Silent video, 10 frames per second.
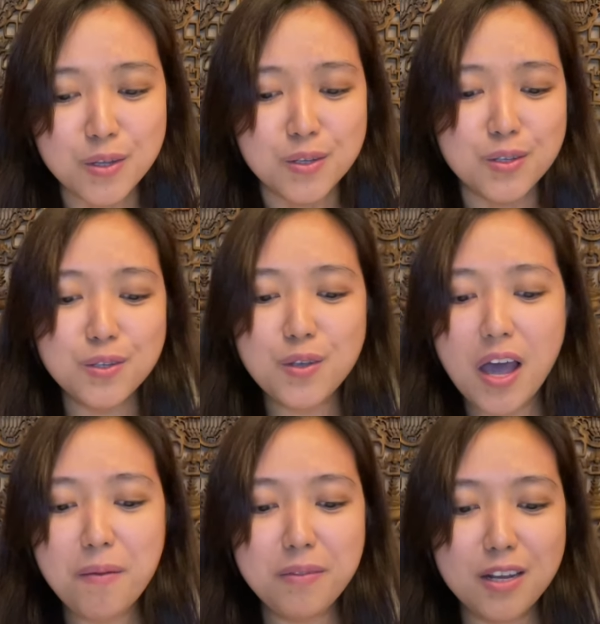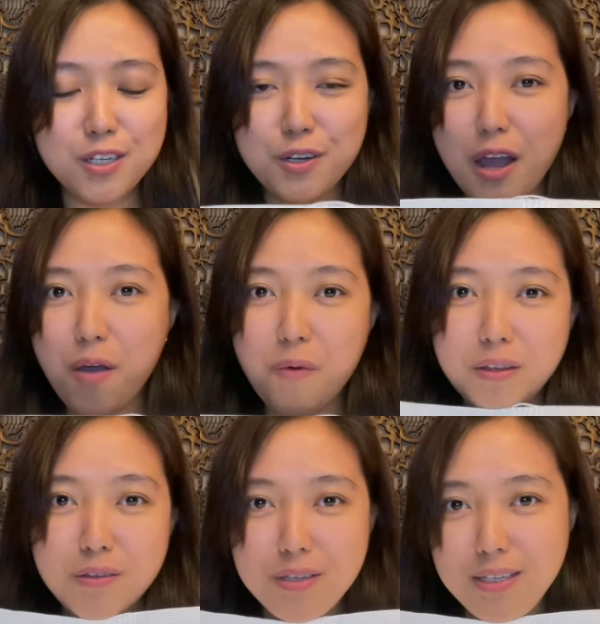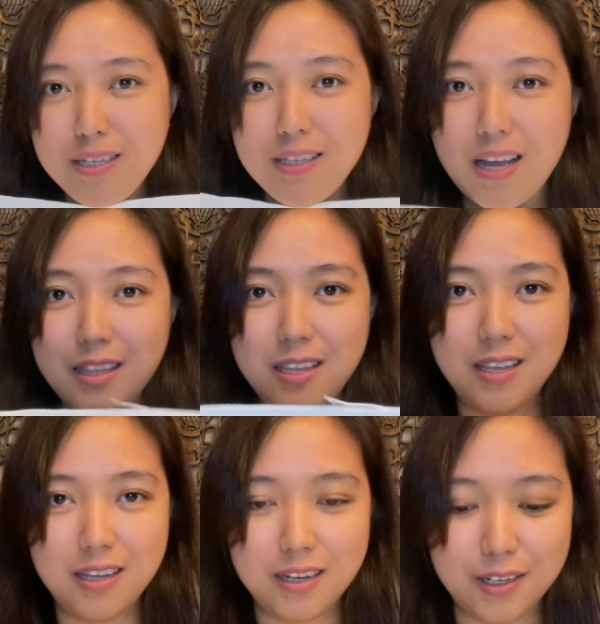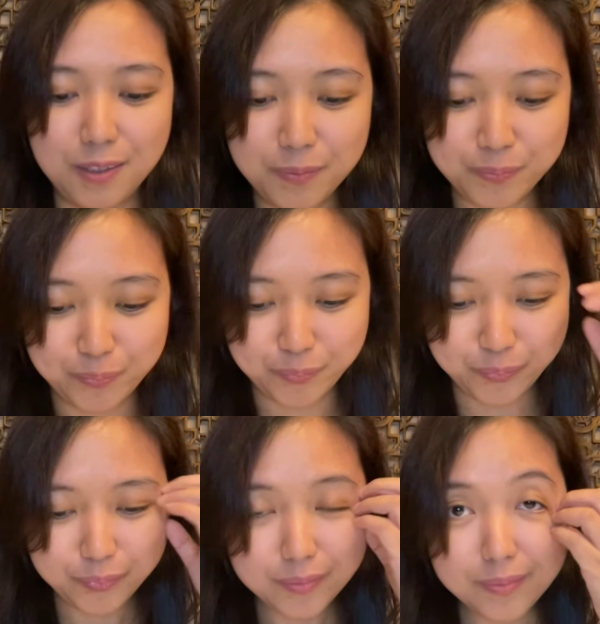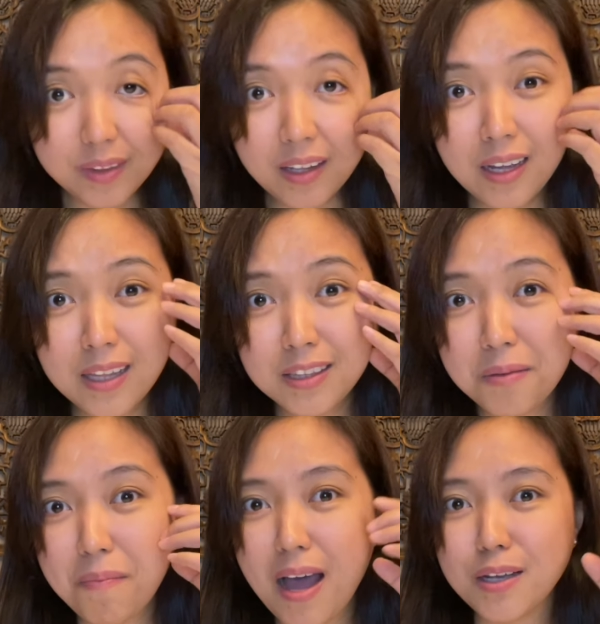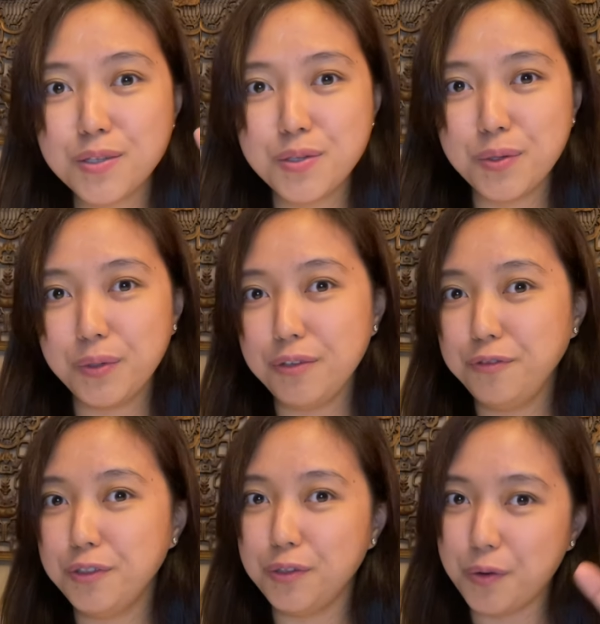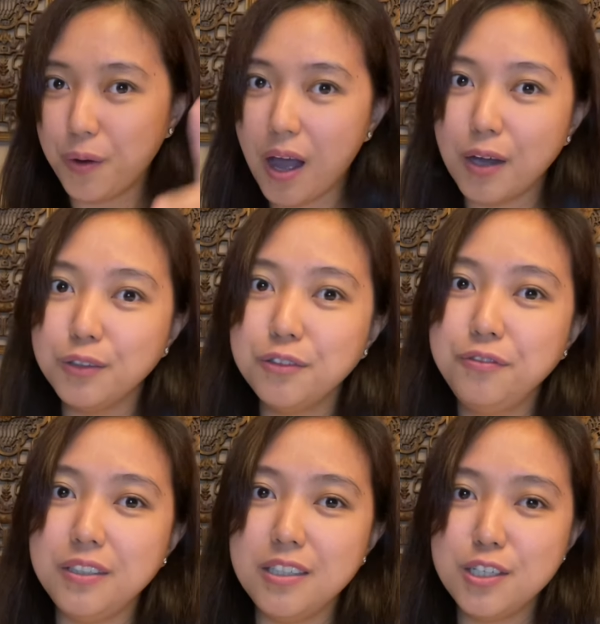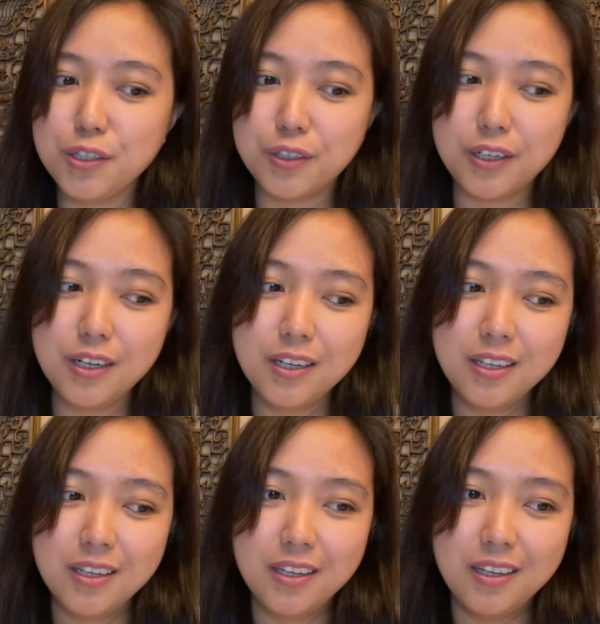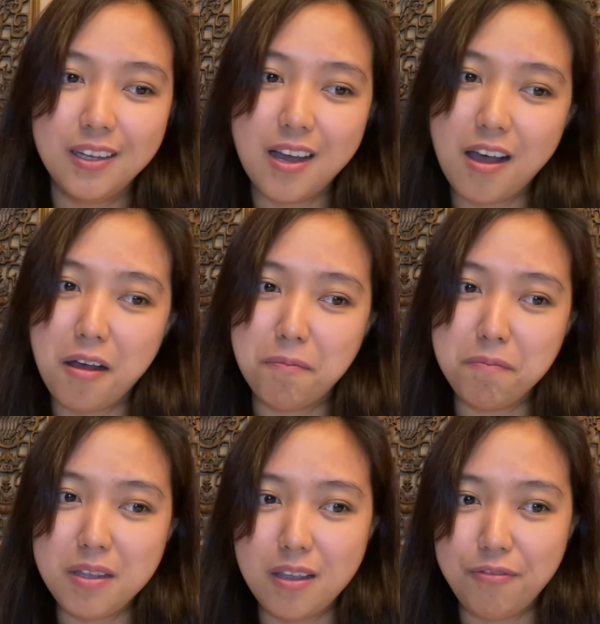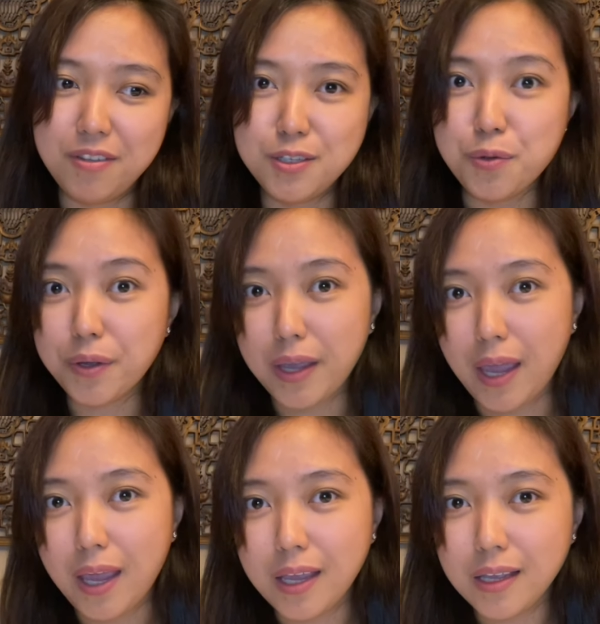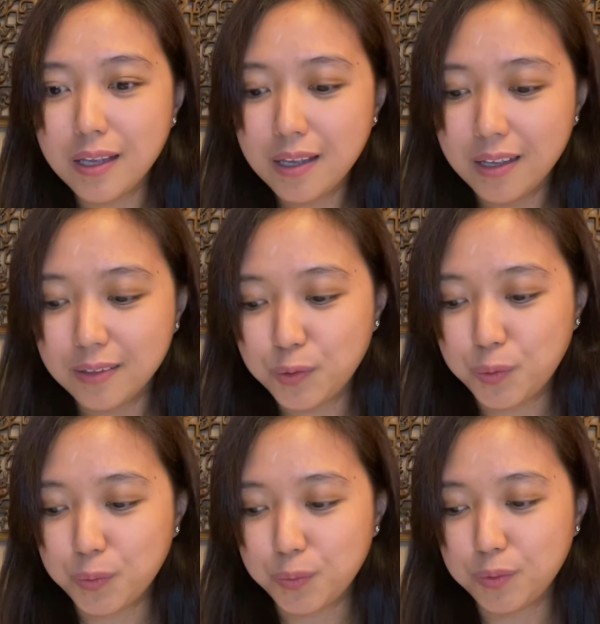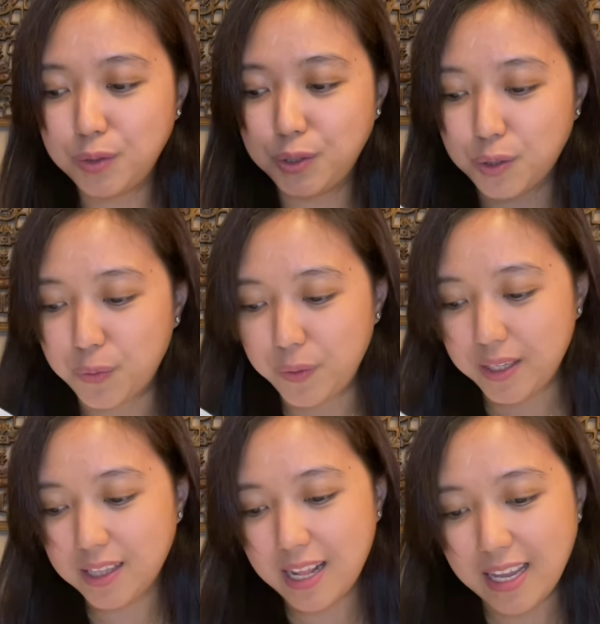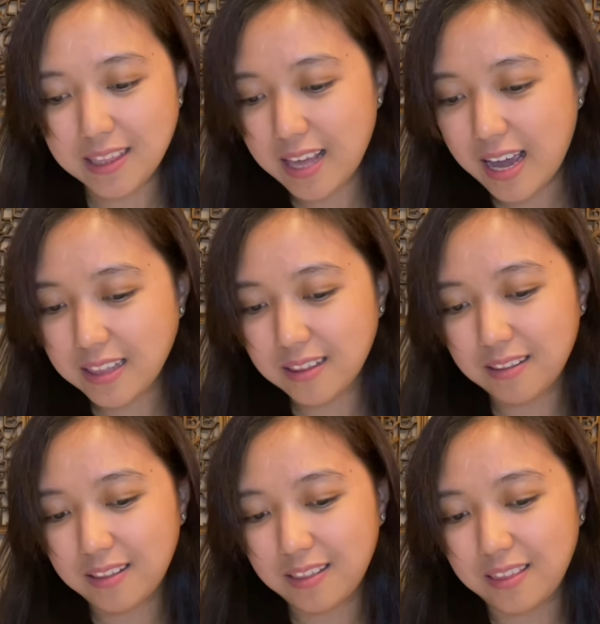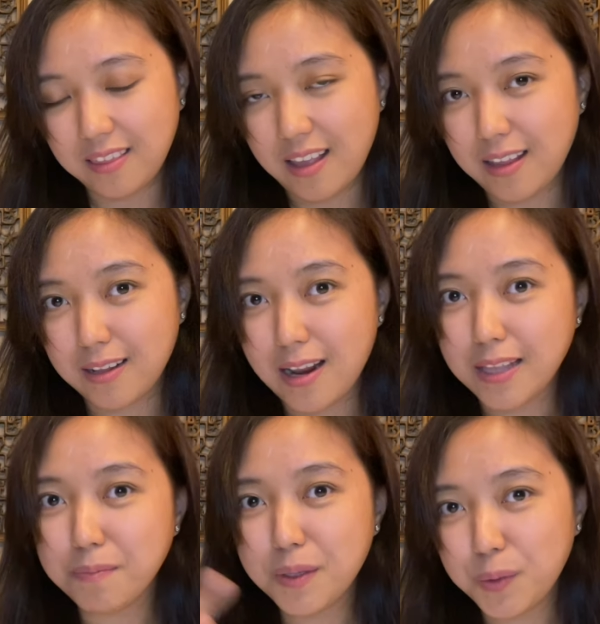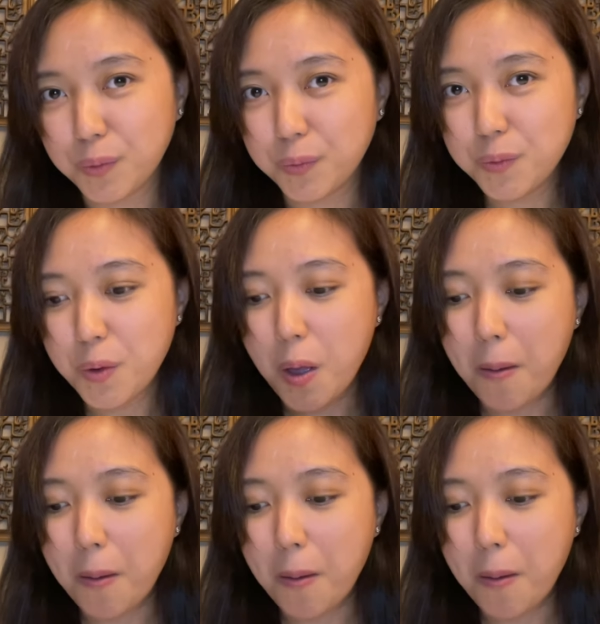So I'm not sure I want to see that here at the back. So if you know how to finish, or if it's okay to show it like that, then let me know.